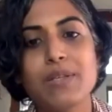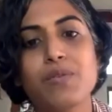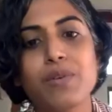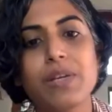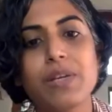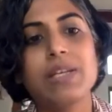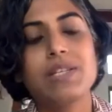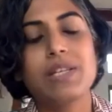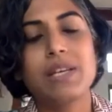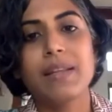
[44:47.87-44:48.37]
of
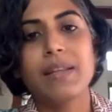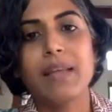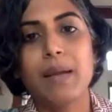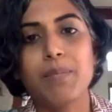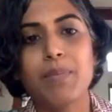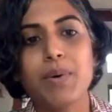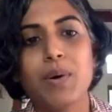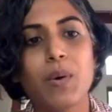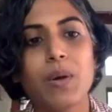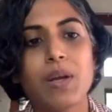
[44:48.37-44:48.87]
reaching
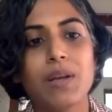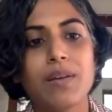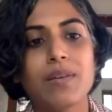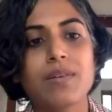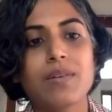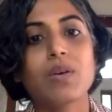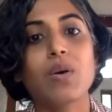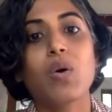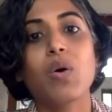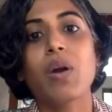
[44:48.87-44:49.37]
that
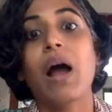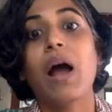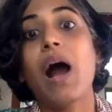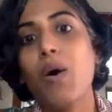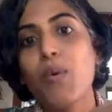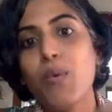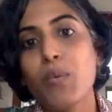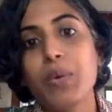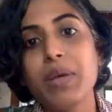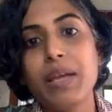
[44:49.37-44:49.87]
point or how
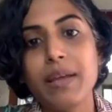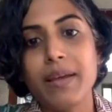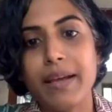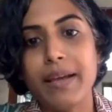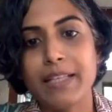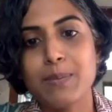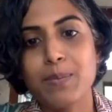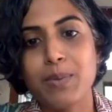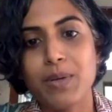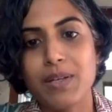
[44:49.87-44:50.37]
we
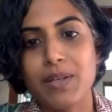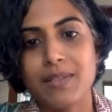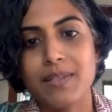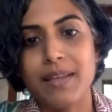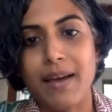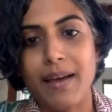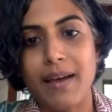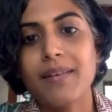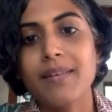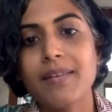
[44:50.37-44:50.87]
express
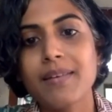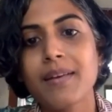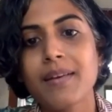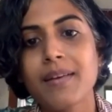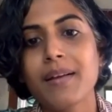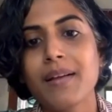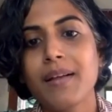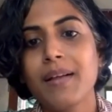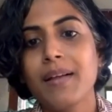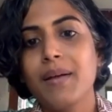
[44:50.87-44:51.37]
that
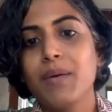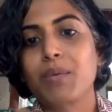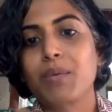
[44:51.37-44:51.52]
yeah